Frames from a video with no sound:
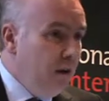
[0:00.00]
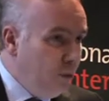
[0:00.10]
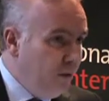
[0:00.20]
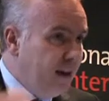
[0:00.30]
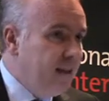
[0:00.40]

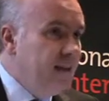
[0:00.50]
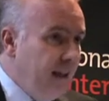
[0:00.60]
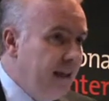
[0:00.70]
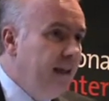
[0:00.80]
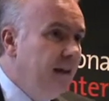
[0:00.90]
we've had to
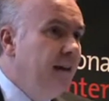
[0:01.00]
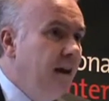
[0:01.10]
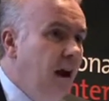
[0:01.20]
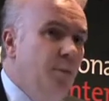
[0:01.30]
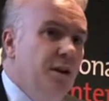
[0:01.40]
take
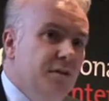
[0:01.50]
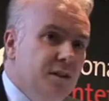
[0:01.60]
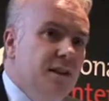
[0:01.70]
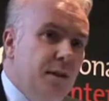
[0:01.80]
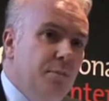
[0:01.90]
a bit of a
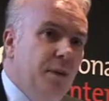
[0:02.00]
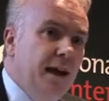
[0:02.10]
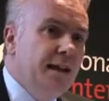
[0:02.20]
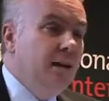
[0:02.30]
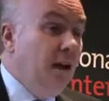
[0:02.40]
step back,